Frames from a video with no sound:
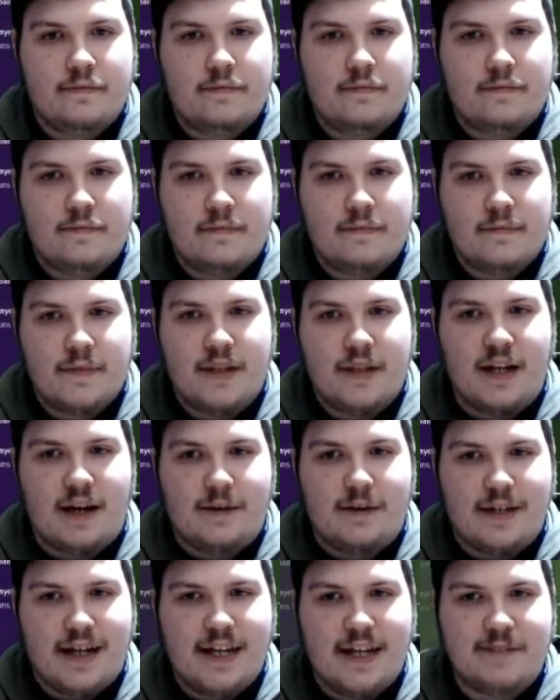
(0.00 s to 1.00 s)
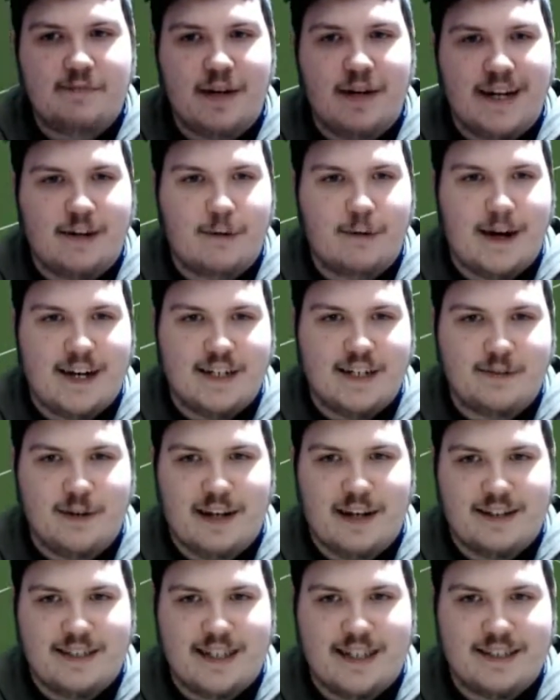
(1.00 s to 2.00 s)
you know, he's pretty quick as well,
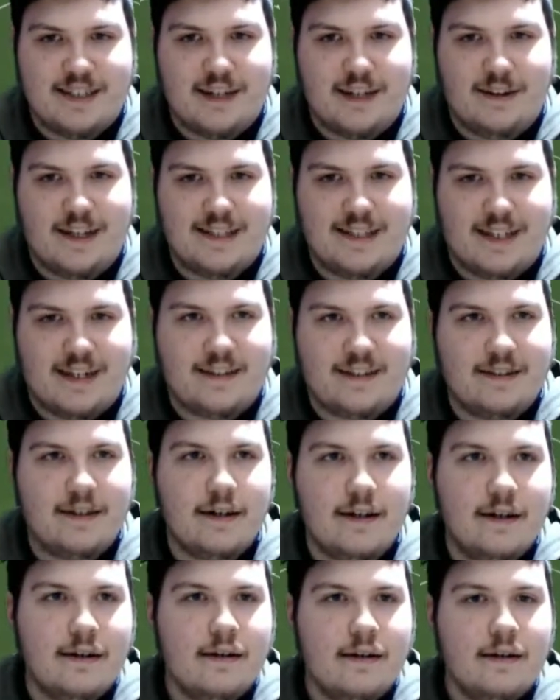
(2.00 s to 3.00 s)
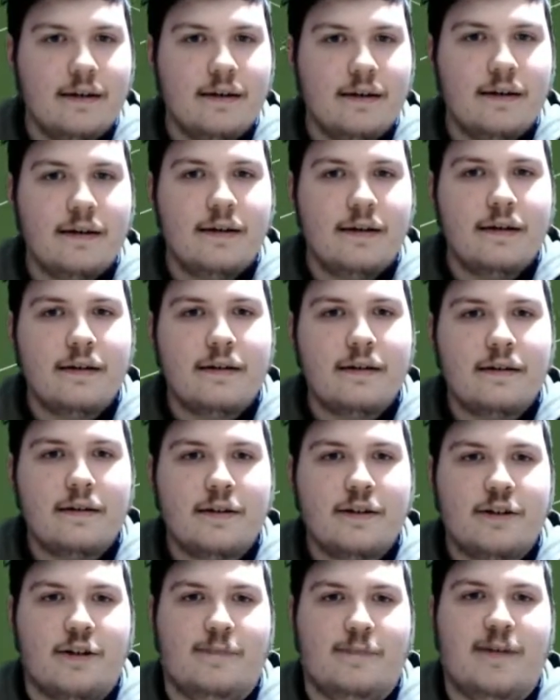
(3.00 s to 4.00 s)
Tesco. That's a
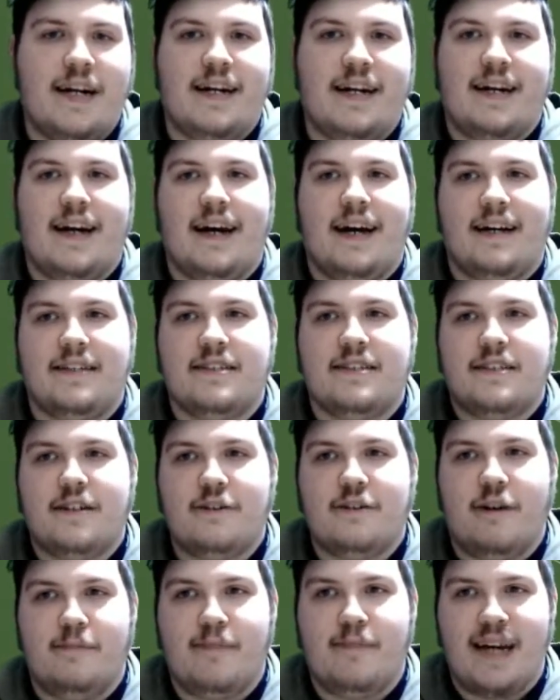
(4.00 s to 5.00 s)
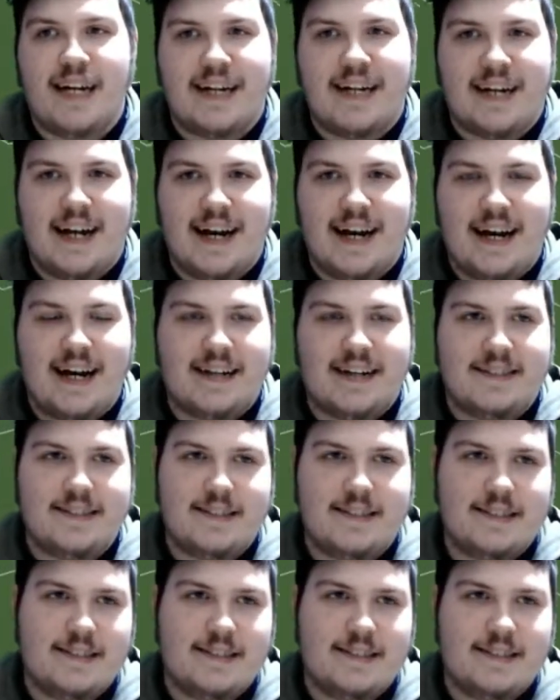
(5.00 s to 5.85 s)
Krapikas, Krapikas.